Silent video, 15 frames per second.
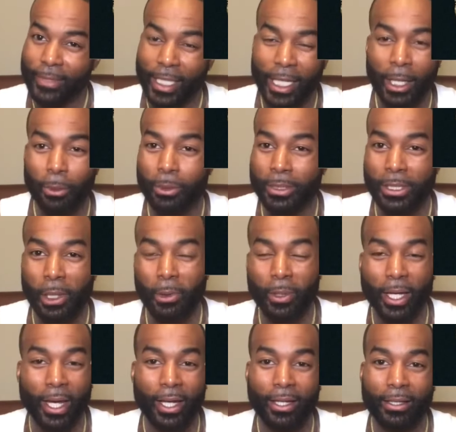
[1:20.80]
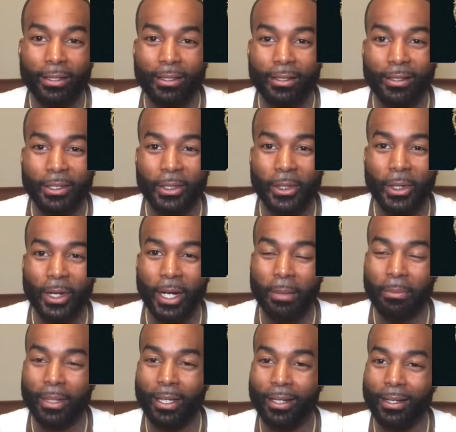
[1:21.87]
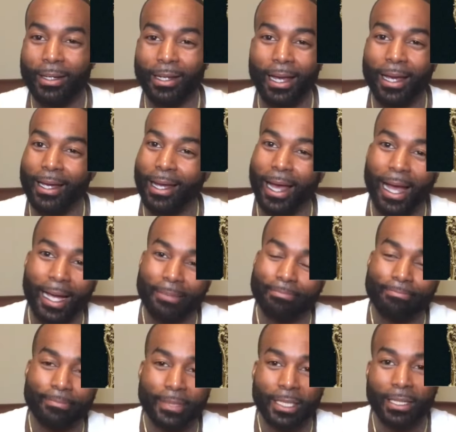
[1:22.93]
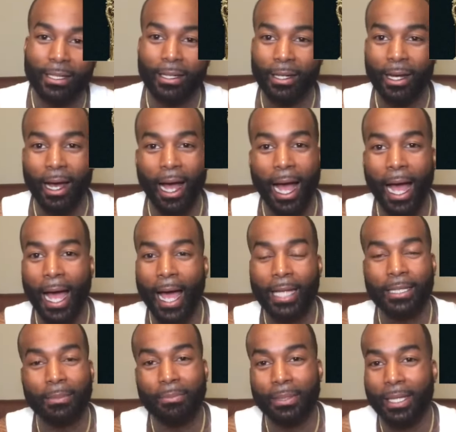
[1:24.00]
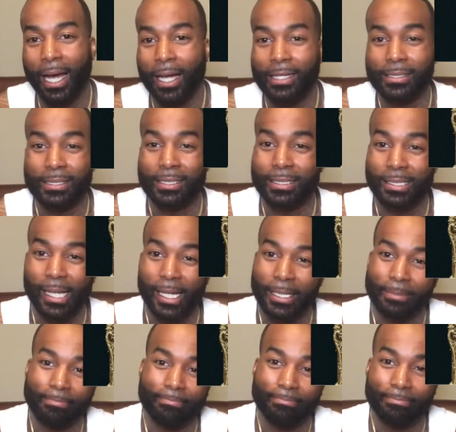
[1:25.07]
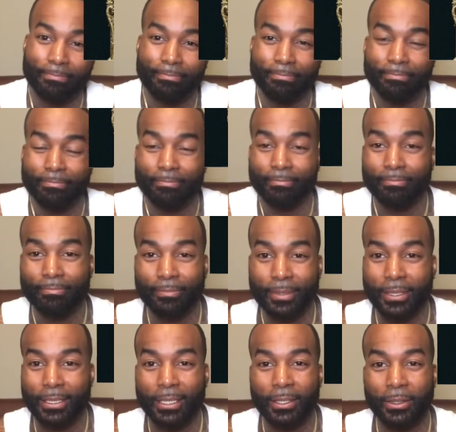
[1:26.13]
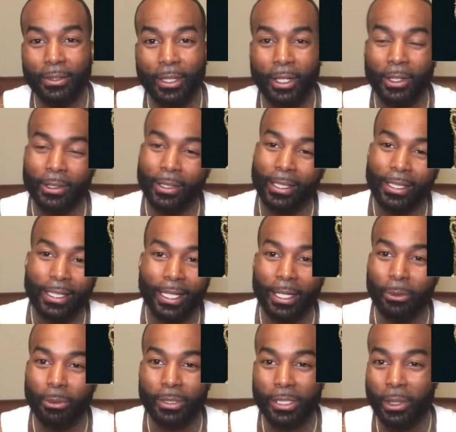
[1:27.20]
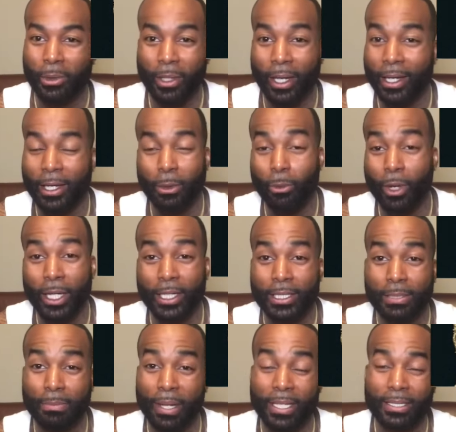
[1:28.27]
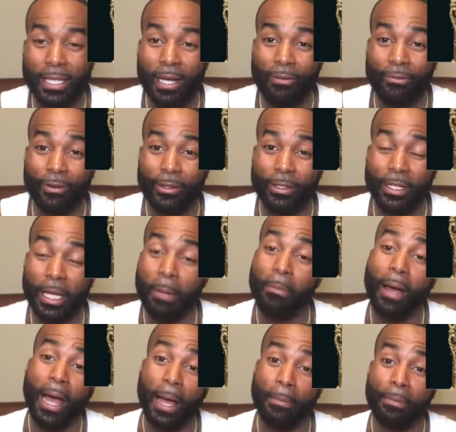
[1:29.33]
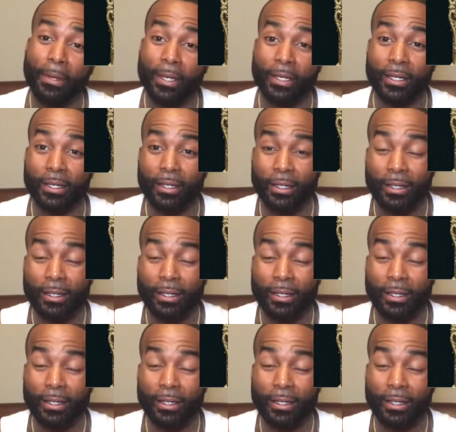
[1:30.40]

It was okay. You know what I mean? Like I I had to be honest and say you know, it, it was okay. It wasn't his best effort, in my opinion.